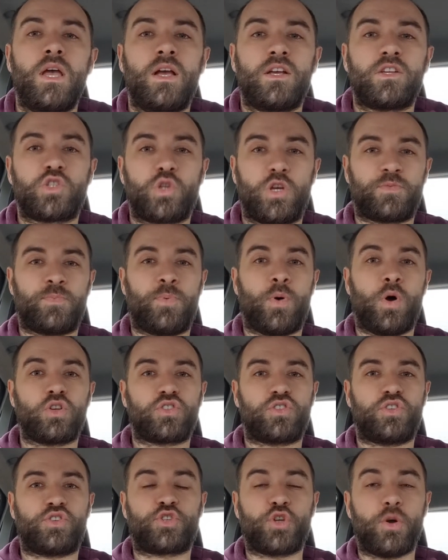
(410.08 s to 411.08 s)
So I suppose
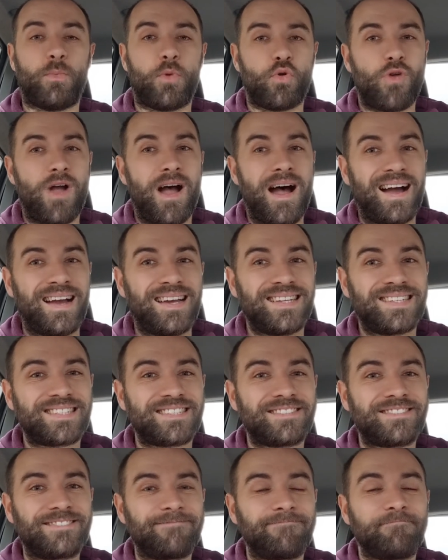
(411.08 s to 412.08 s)
to summarise,
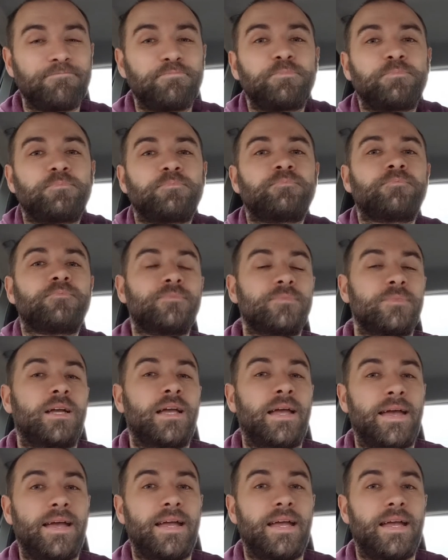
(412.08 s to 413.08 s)

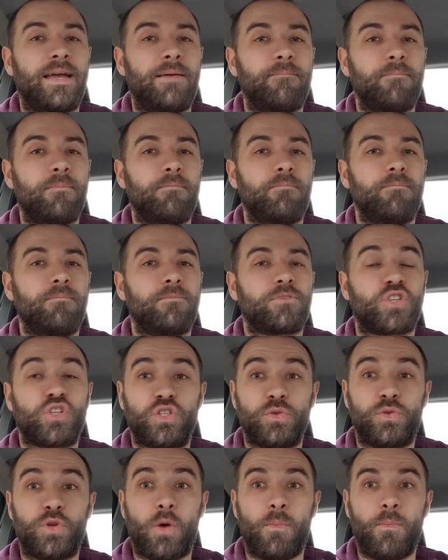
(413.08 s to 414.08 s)
so
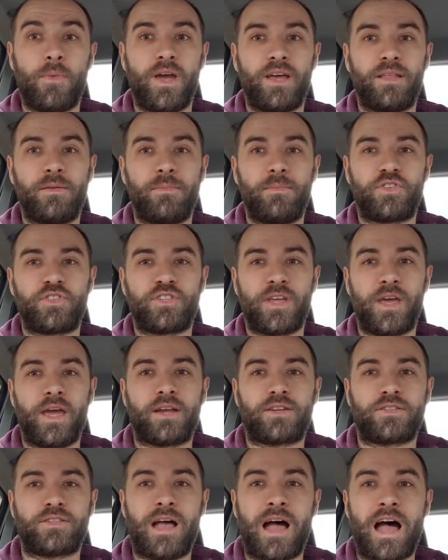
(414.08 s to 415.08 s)
you don't make the
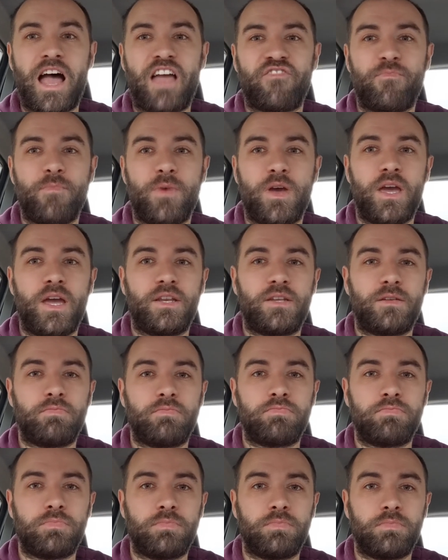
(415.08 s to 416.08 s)
mistakes that I've made.
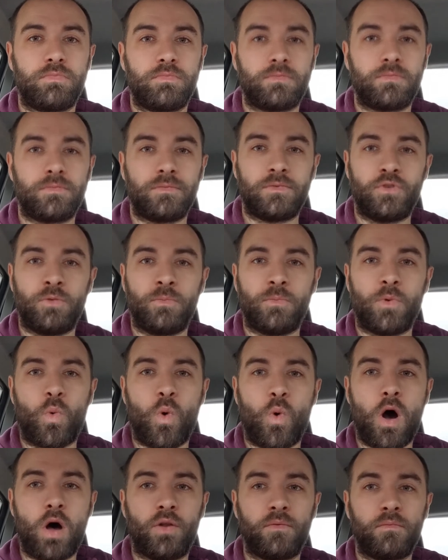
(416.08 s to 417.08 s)
Number
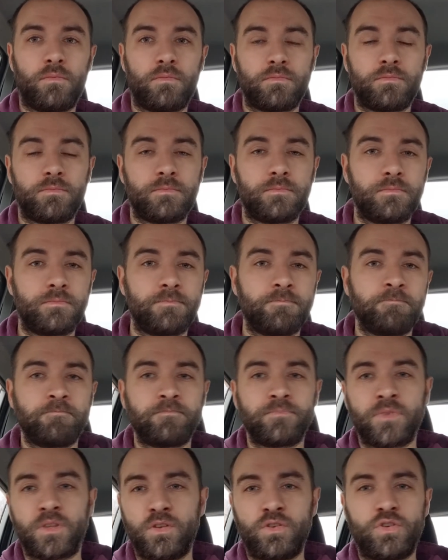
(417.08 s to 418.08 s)
one,
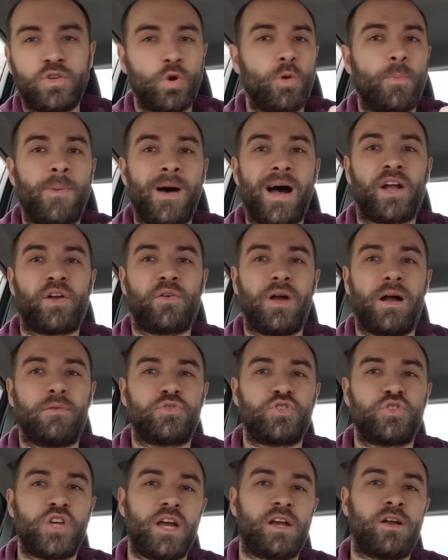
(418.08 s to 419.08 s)
do a background
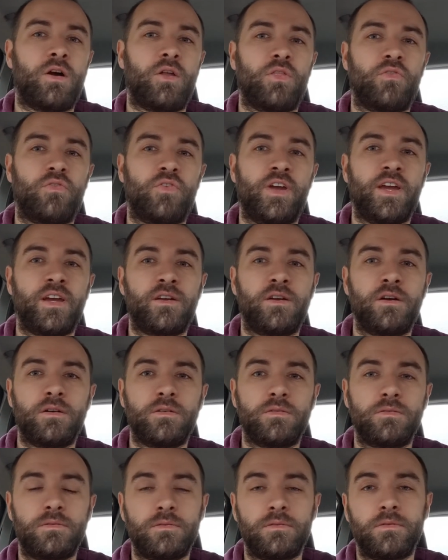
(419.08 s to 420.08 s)
check on the
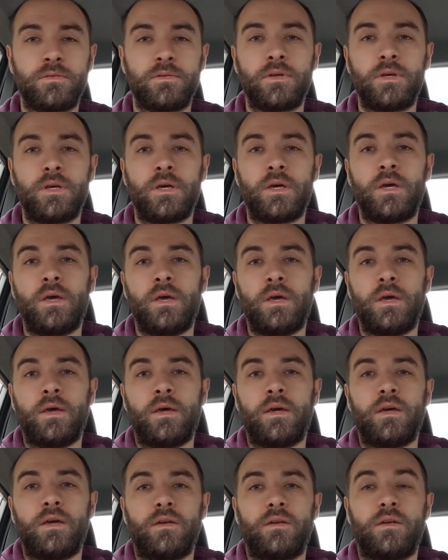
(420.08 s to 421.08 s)
vehicle.
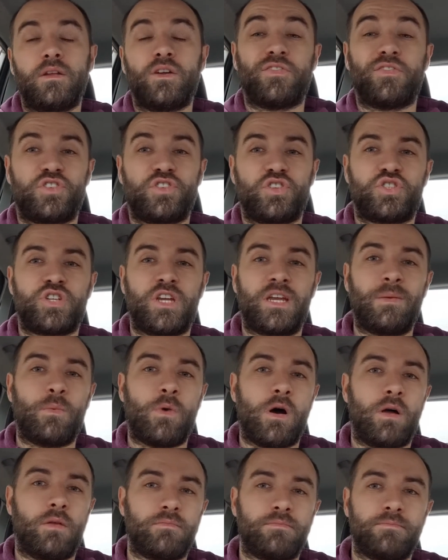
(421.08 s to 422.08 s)
You know, a cheap
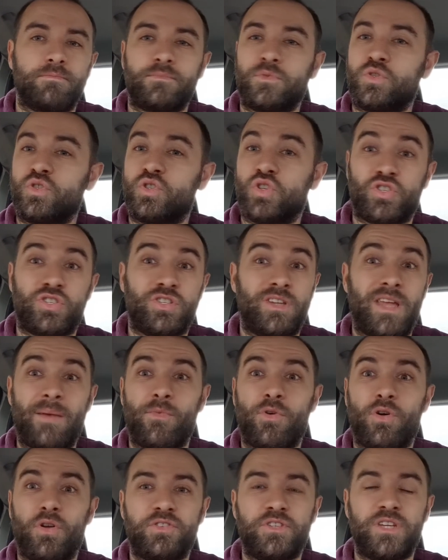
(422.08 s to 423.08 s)
one, just an
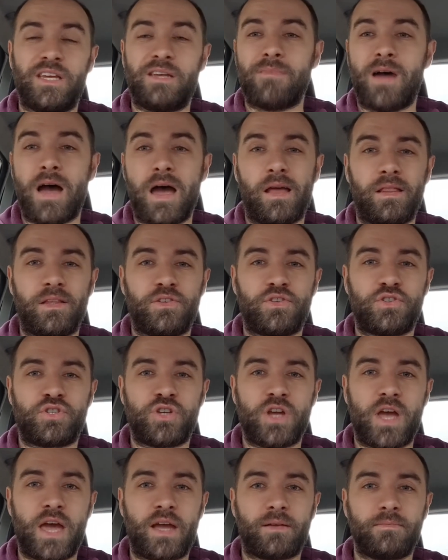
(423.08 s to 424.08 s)
MOT mileage
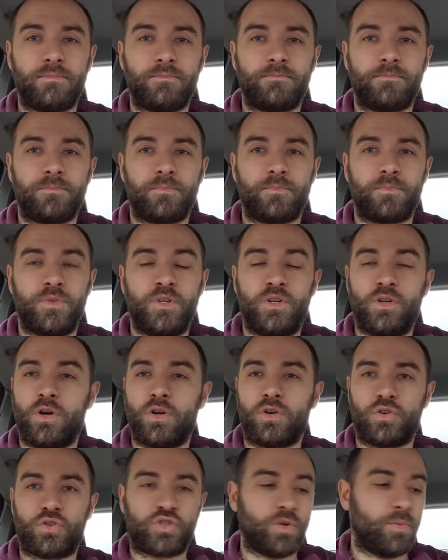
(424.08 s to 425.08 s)
check. You know,
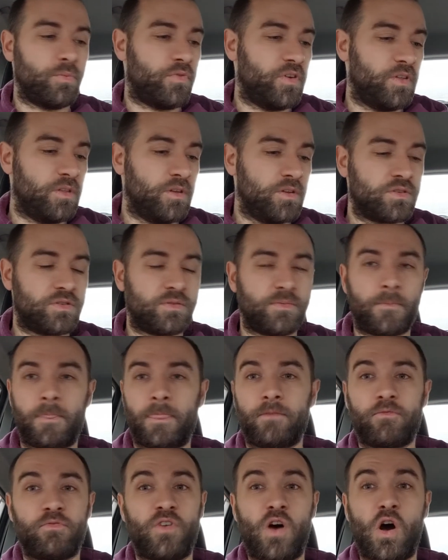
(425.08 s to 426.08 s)
because something that's
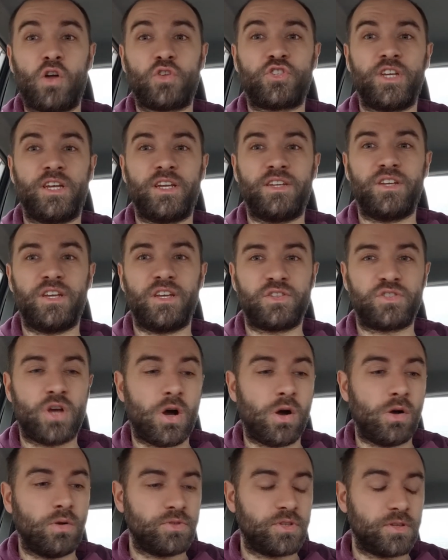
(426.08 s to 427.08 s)
14 years
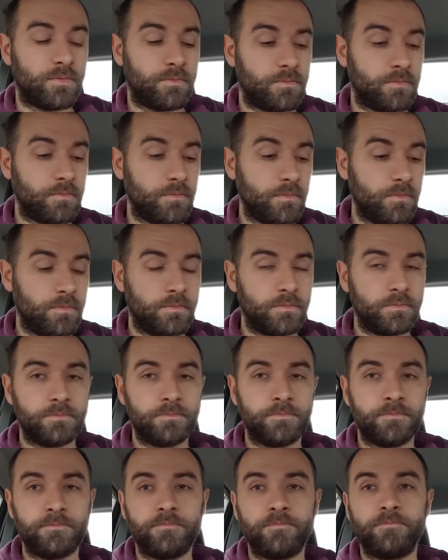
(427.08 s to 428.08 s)
old
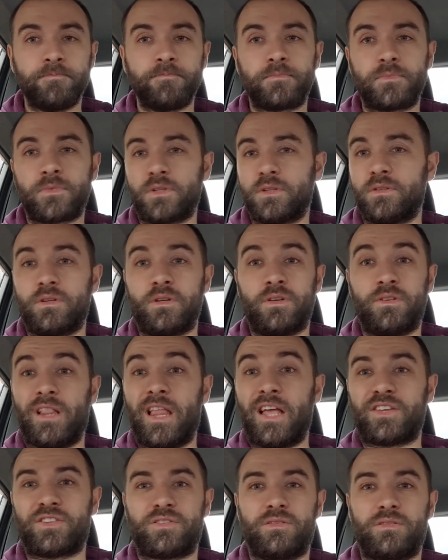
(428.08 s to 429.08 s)
and
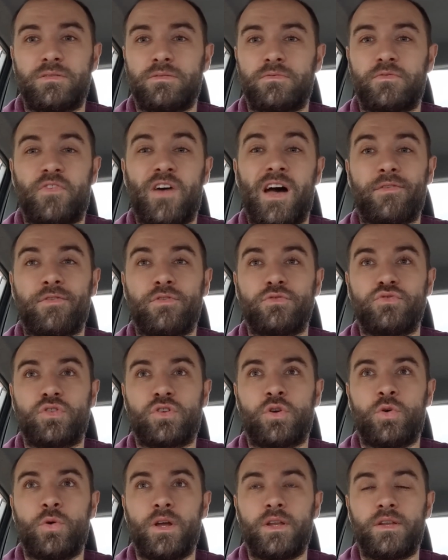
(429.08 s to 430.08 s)
less than 500
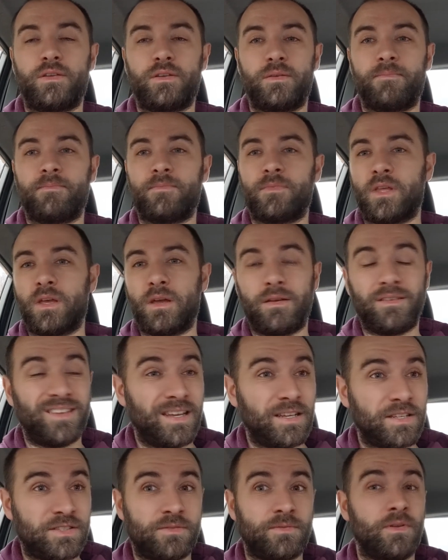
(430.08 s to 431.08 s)
quid,
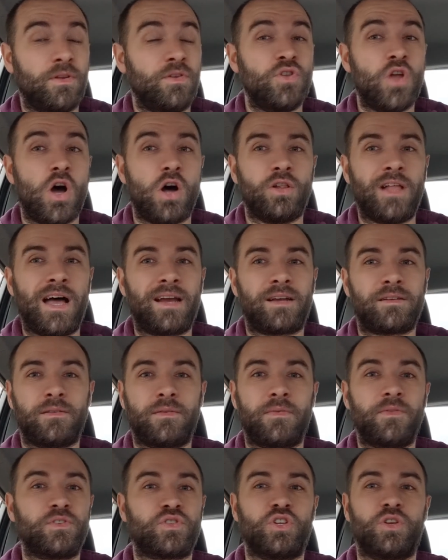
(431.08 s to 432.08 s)
it's not likely
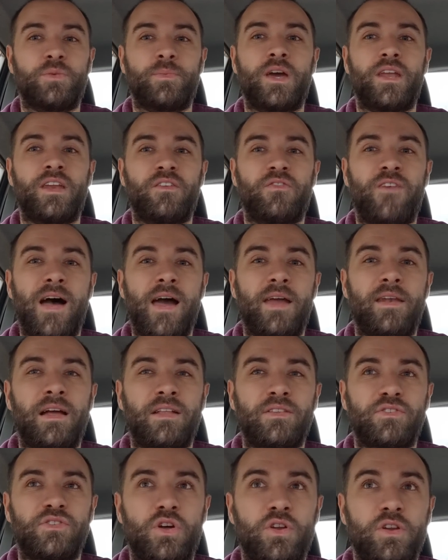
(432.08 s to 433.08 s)
there's going to be any
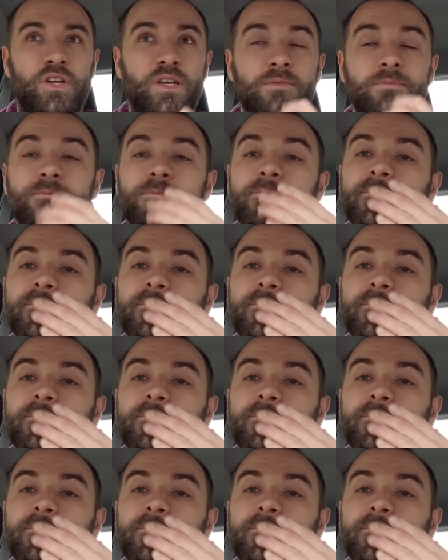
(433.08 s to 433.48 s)
finance on it.